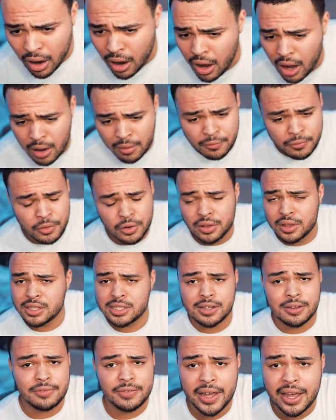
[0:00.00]
Um, for
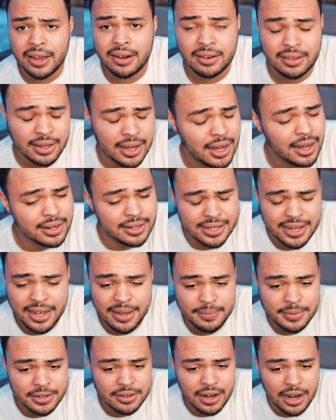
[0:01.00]
this event,
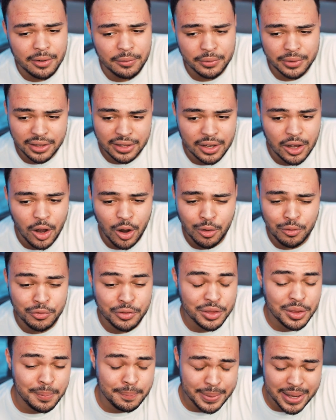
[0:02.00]
goddamn, dude. I really hope
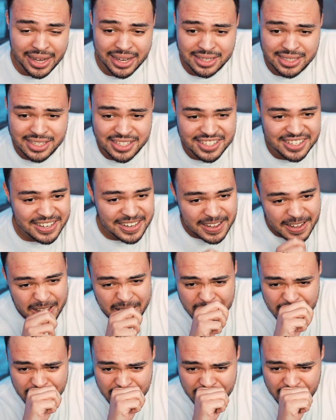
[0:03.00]
for the best.
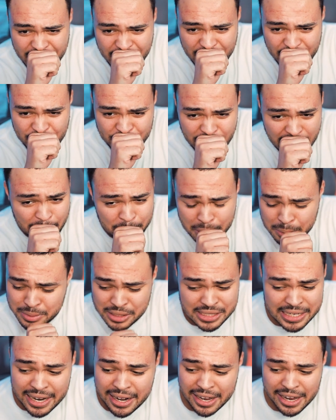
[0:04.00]
Um, I'm, I'm
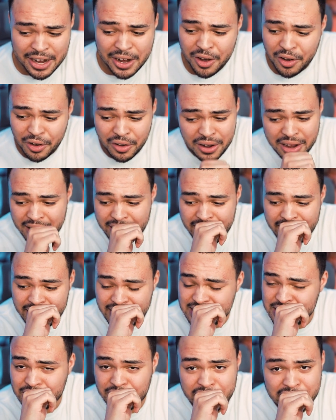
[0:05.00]
sitting here.
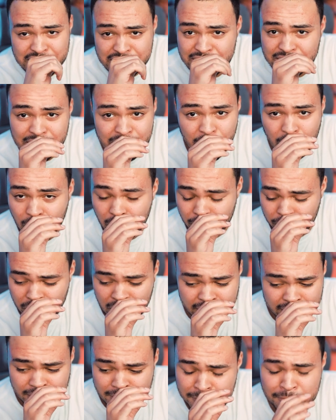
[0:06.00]
It's, it's
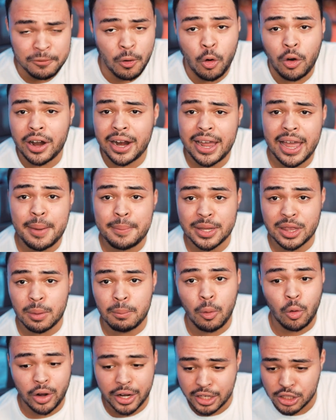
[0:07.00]
fucking four A M in the
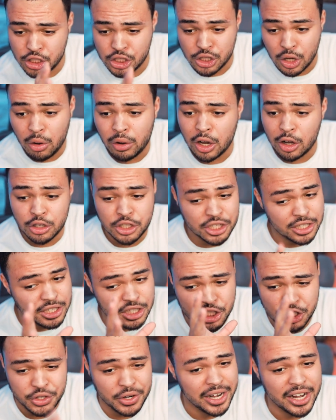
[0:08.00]
morning. Stone Ocean
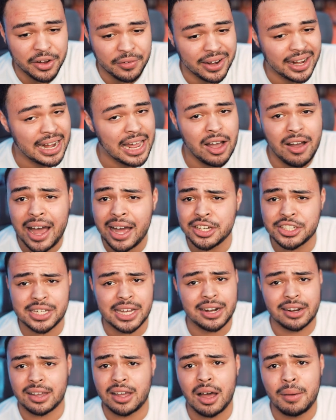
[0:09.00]
is trending right now. I just
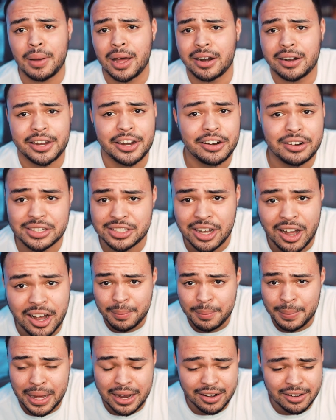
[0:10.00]
had to come on here and
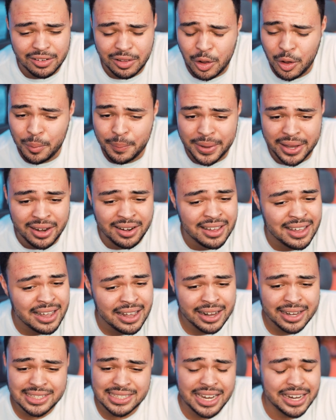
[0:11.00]
about it a little bit
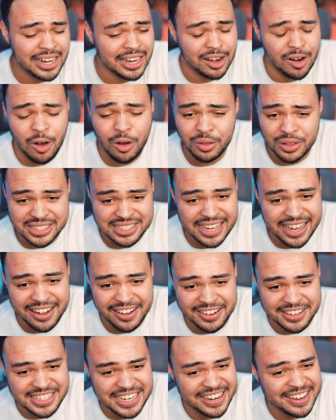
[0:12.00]
because I got all this
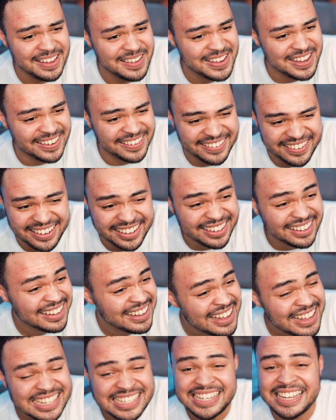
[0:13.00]
energy, dude.
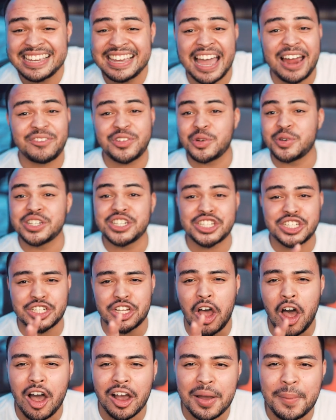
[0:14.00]
Seeing everyone just
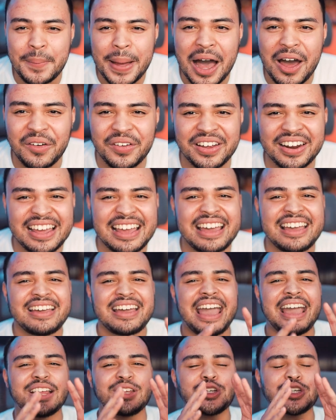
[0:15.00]
talk about it
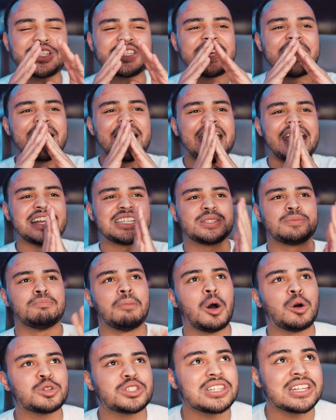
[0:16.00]
and just, it's
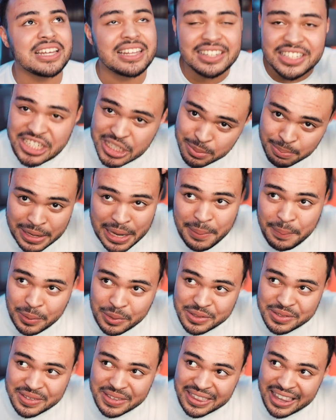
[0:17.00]
mostly just
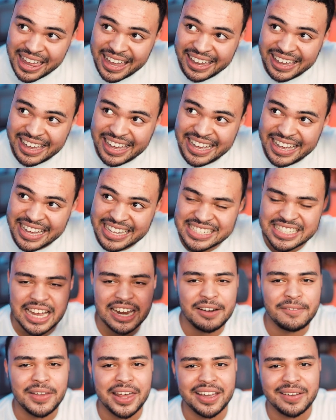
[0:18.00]
people's like, it, it's
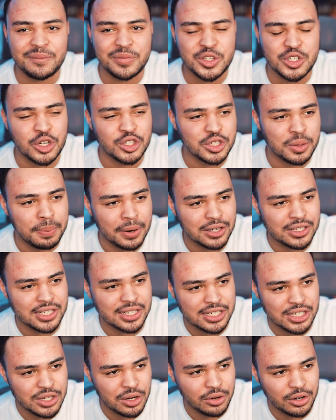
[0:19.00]
kind of like JoJo Part
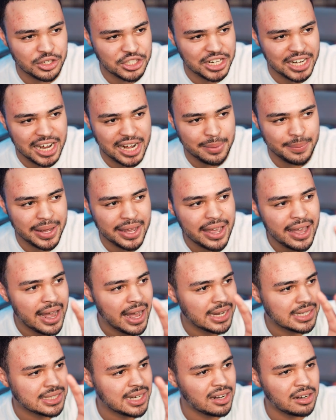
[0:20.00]
six Stone Ocean anime
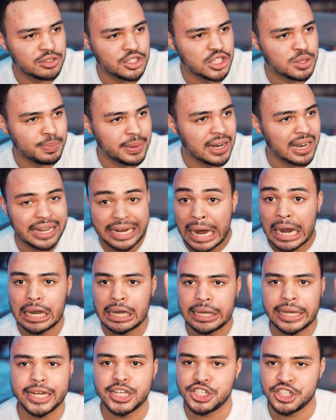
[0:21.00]
has kind of just been like a
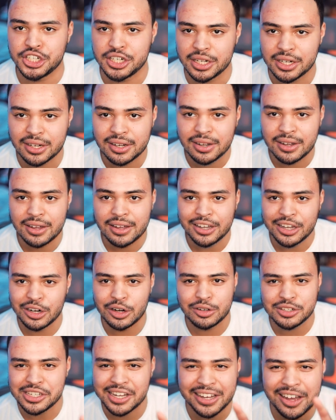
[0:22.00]
legend. You
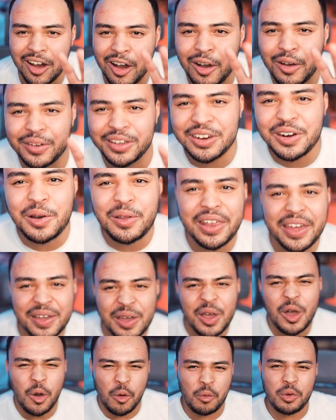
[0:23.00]
know, it's like, oh, you know, like
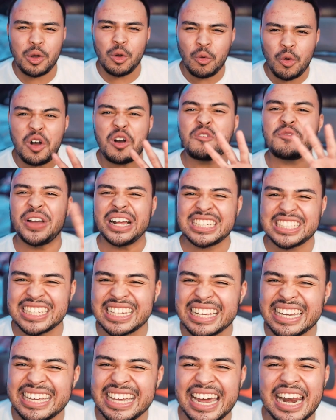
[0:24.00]
we'll, we'll
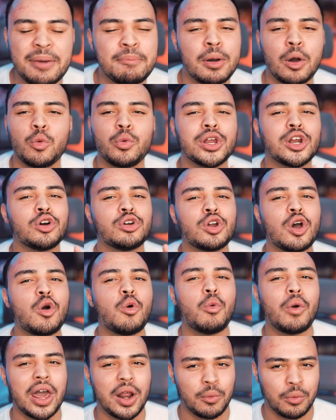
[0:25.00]
eventually get it, but we don't know
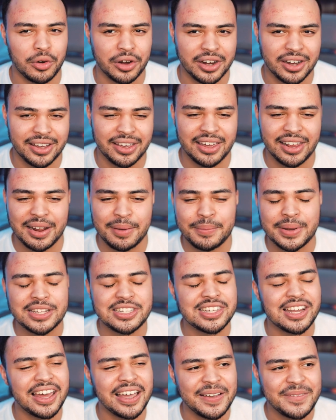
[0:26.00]
when we're gonna get it. But
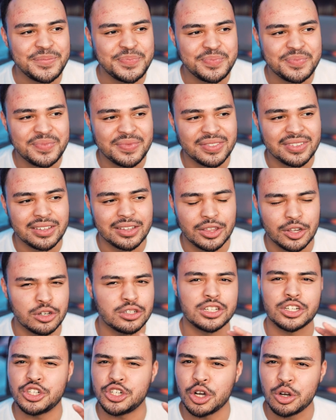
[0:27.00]
it's like,
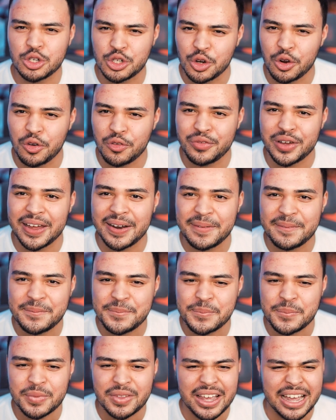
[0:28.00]
there's a JoJo event.
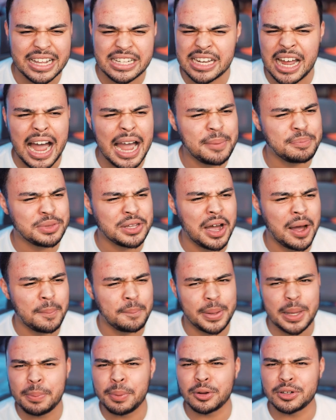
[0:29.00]
It's hyped
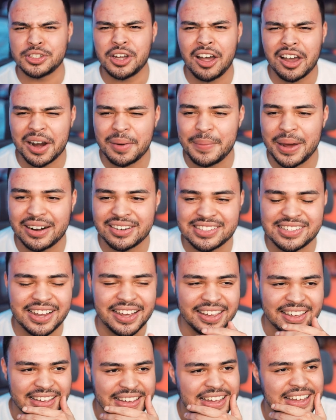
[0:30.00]
up. People are talking about it. It's
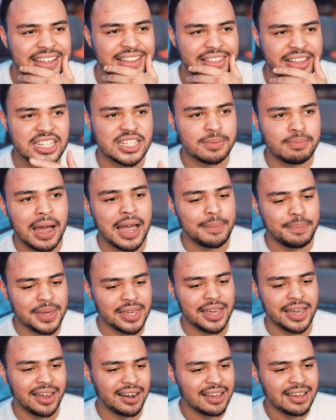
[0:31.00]
like, this might
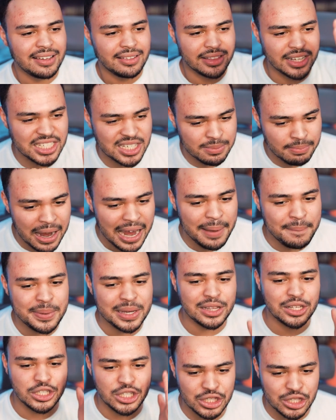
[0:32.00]
be it. This might
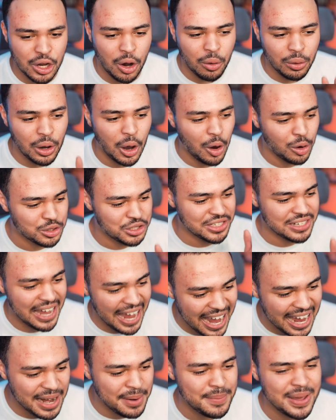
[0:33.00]
be the Stone Ocean
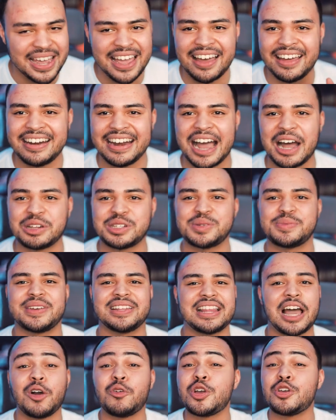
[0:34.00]
anime
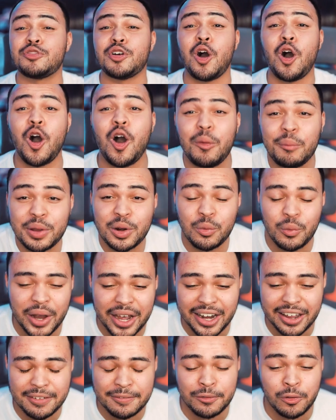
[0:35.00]
announcement that we've all been
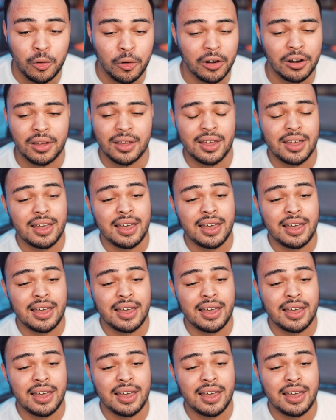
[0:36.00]
waiting for.